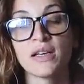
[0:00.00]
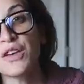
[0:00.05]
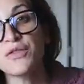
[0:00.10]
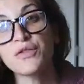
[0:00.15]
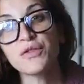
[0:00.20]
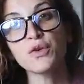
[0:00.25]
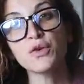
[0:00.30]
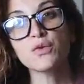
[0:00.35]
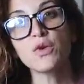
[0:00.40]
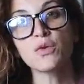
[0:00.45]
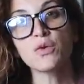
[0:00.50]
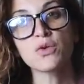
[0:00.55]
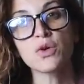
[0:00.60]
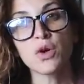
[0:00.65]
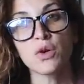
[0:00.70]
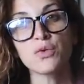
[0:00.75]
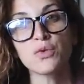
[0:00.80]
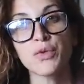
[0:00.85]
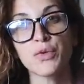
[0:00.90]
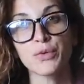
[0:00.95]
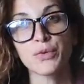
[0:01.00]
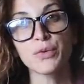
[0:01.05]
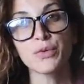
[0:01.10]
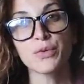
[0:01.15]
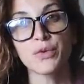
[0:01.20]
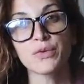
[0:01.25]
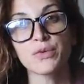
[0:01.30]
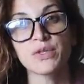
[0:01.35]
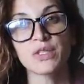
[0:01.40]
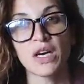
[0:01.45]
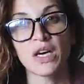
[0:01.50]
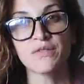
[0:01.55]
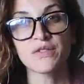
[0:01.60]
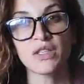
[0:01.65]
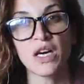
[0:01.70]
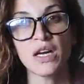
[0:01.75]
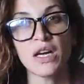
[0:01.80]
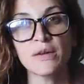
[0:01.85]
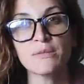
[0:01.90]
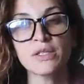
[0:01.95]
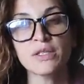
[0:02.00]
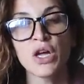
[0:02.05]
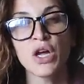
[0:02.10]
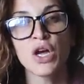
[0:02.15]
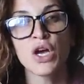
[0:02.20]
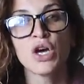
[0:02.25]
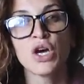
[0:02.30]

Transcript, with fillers: If you don't go through those tough times,